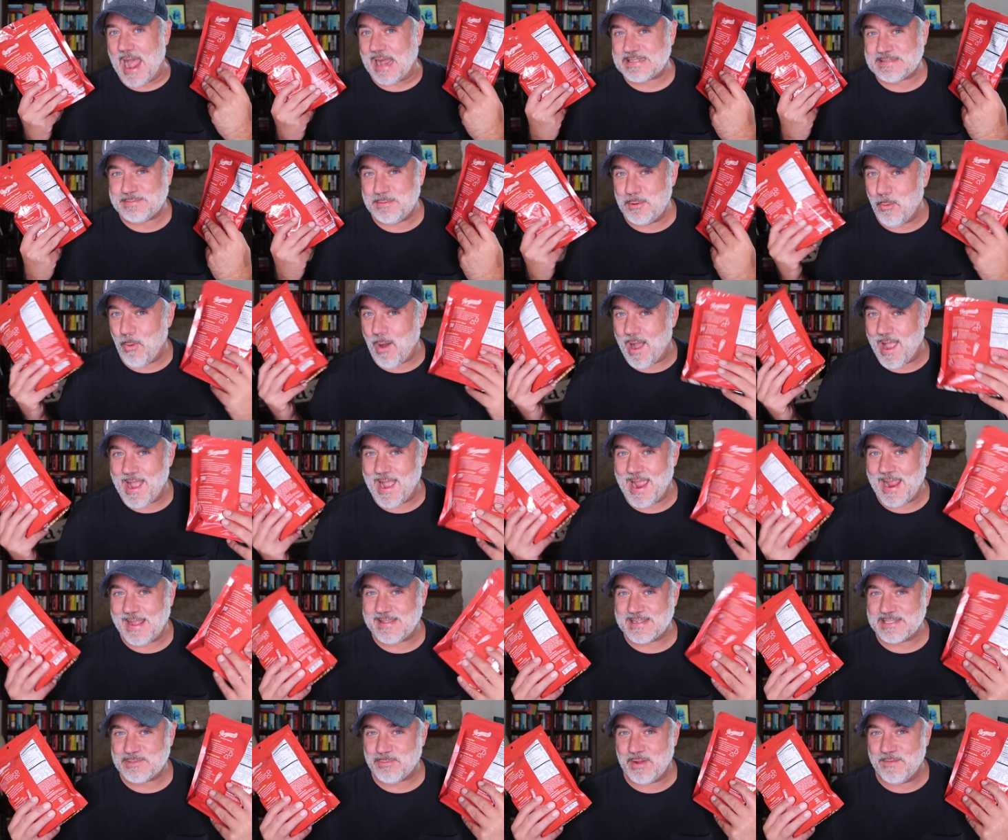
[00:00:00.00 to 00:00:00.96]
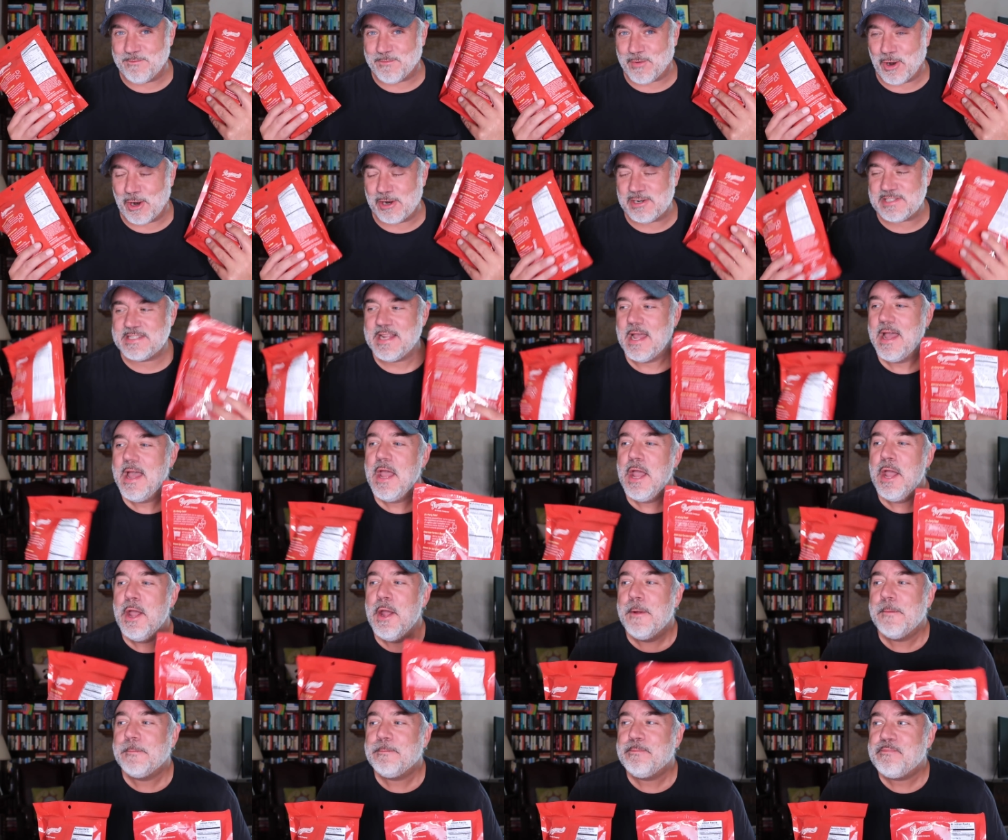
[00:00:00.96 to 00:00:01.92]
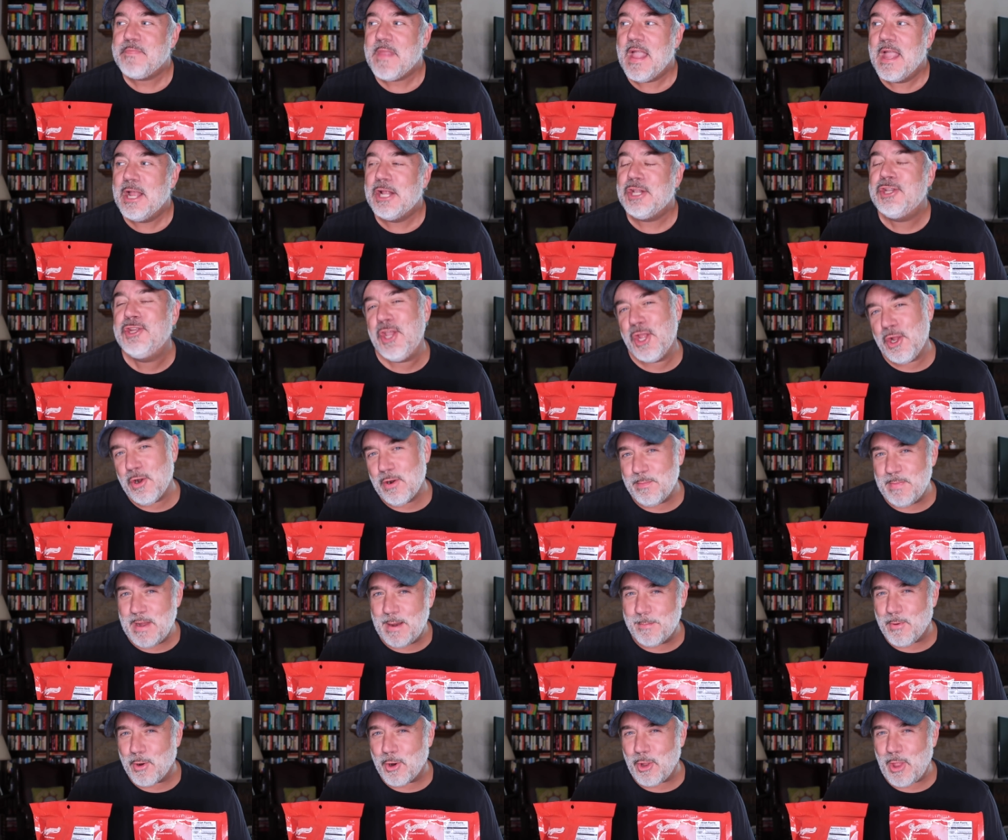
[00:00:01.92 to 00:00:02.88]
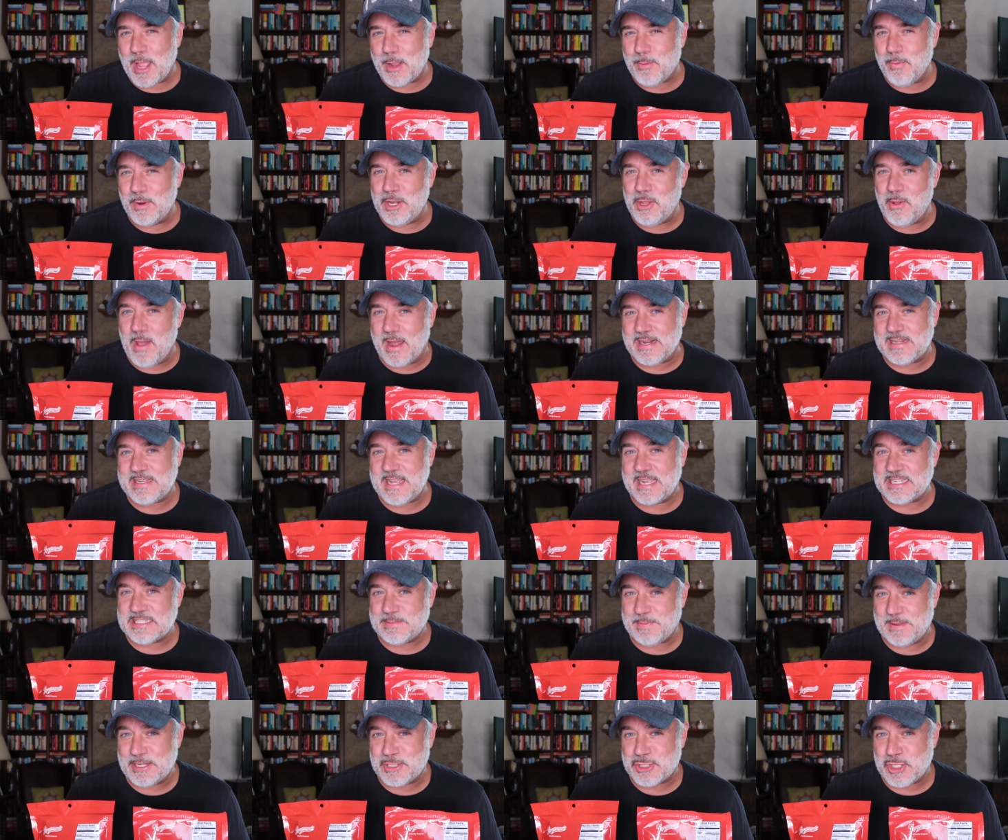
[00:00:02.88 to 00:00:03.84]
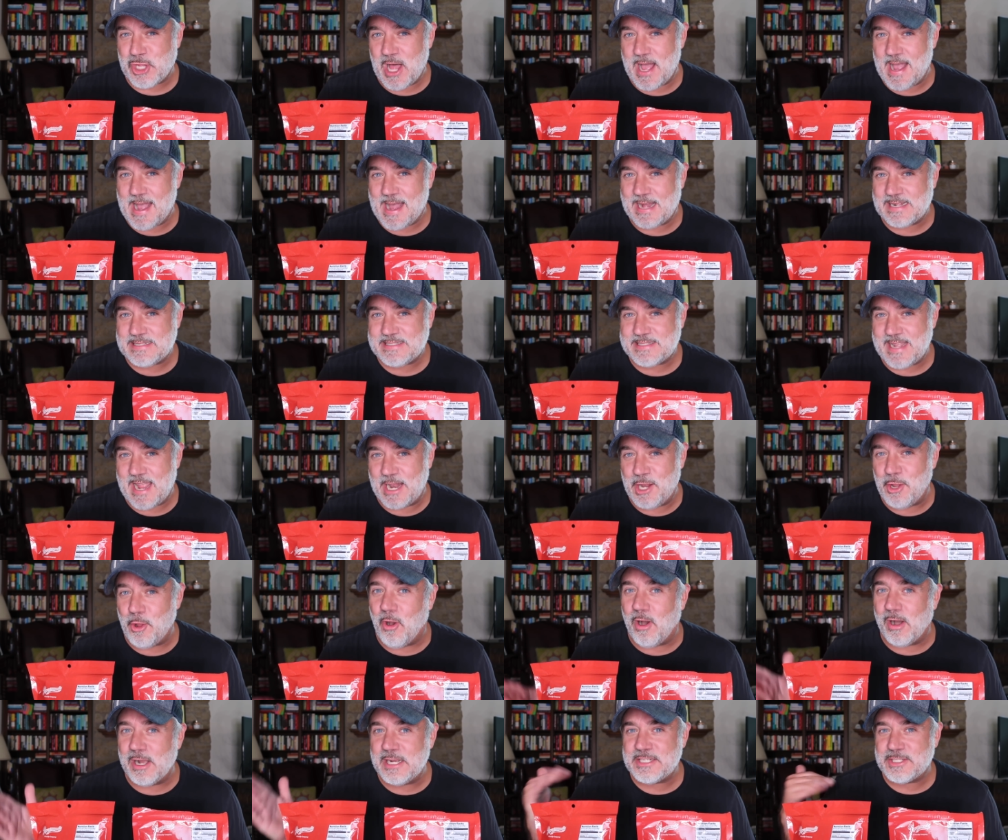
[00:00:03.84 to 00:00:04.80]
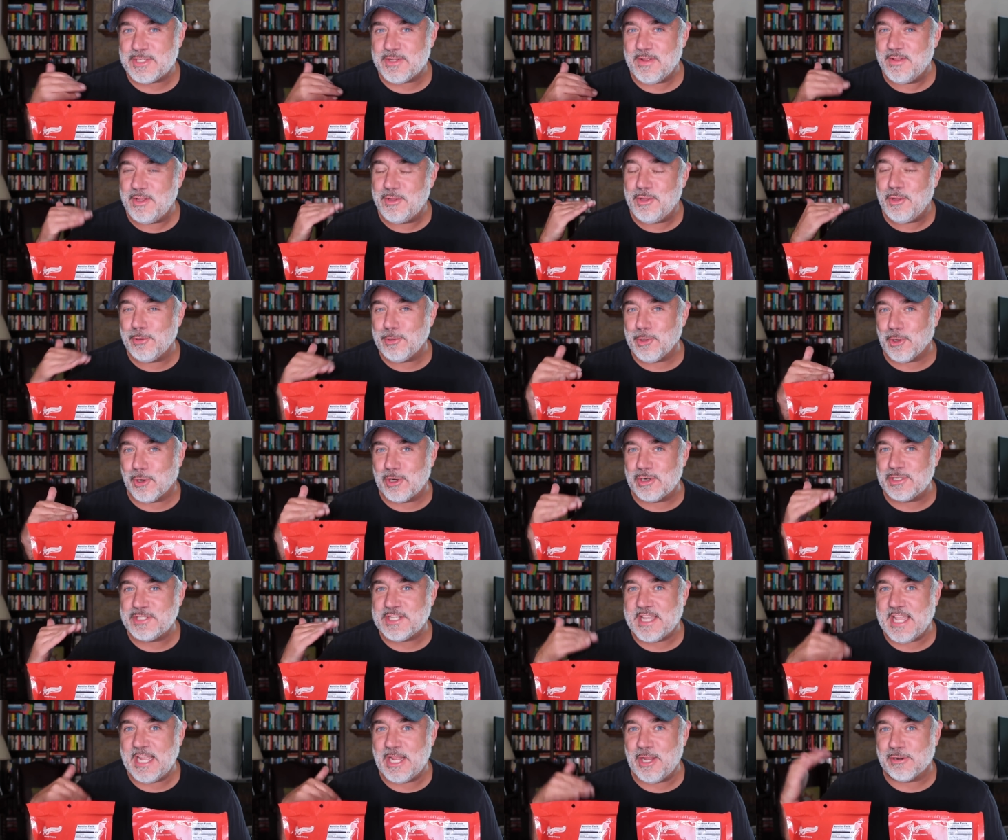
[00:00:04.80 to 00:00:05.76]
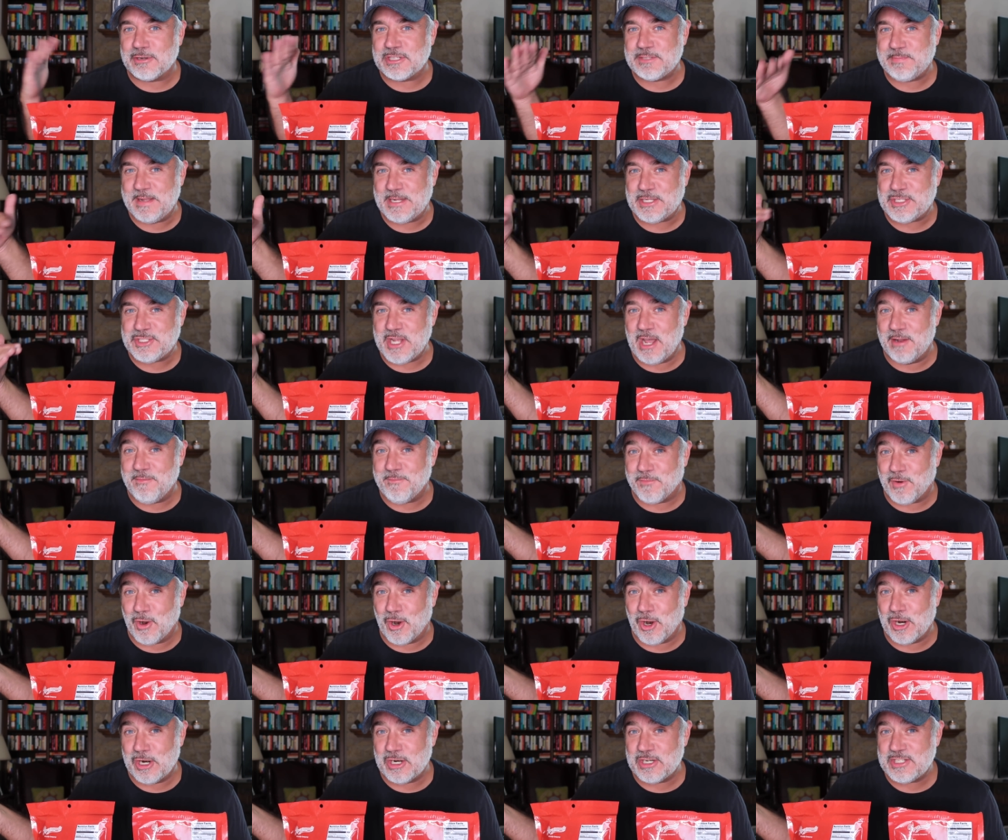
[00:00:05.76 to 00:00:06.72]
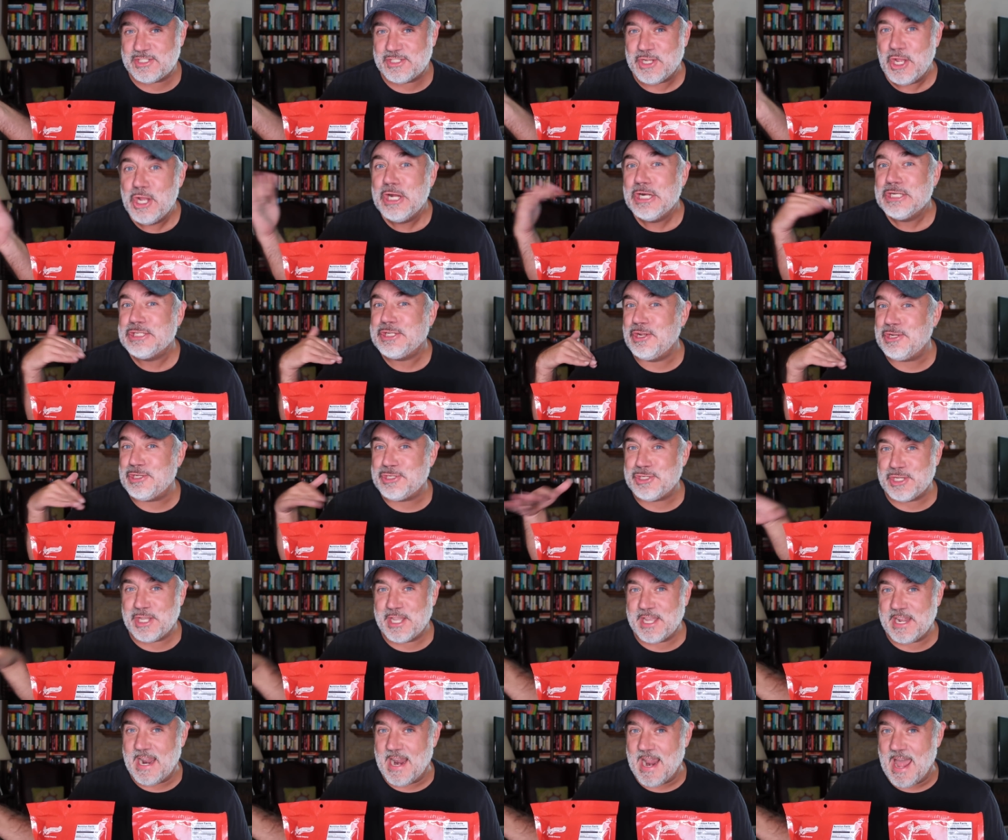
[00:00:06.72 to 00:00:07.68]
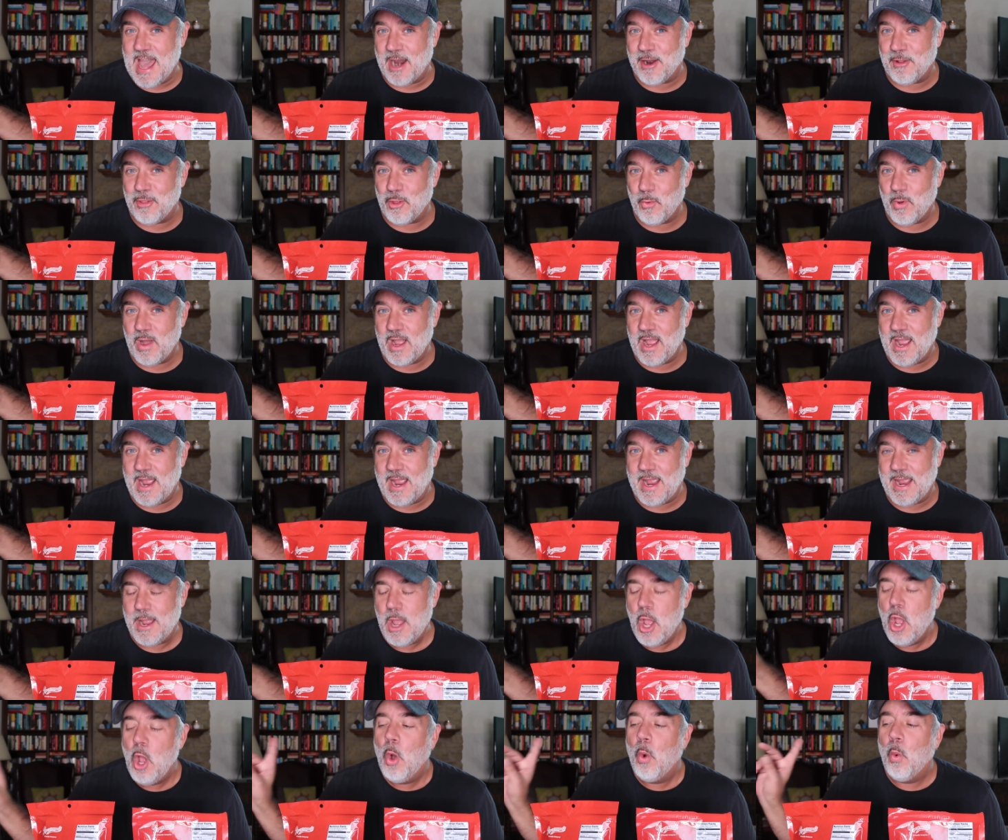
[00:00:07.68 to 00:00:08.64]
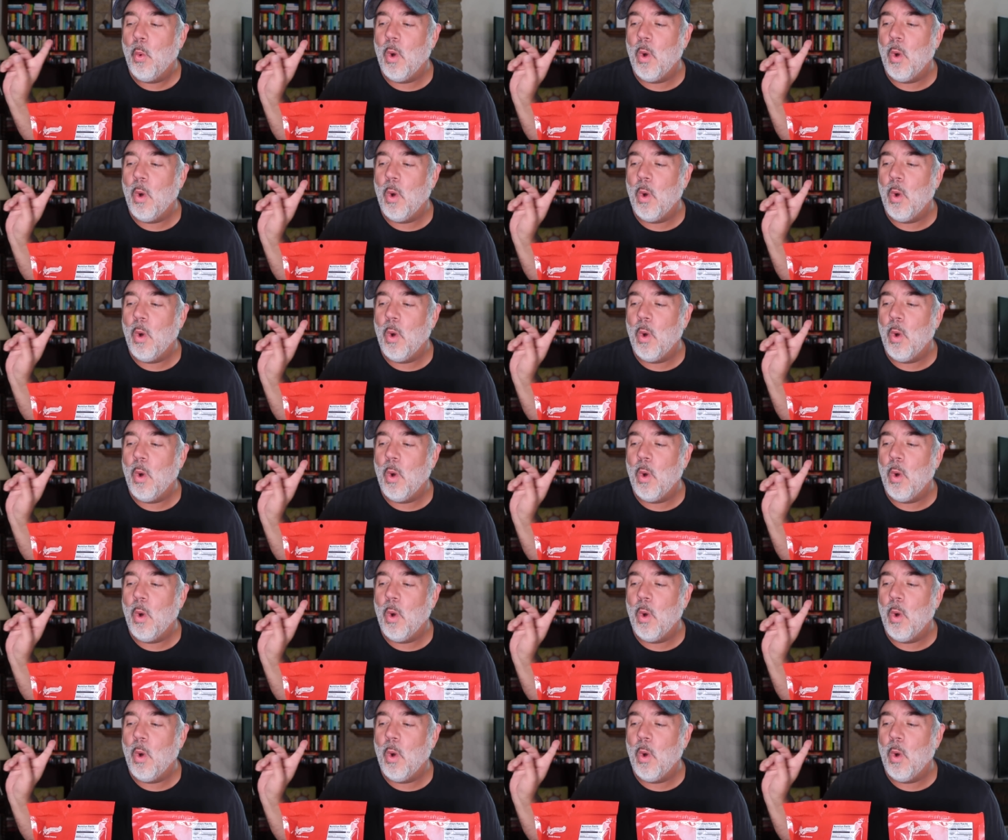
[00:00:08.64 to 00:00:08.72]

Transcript: asked me why I ate this one first. Do you remember like when you had to take a speech class and you always, you learned to get your speech done first so you should get it out of the way?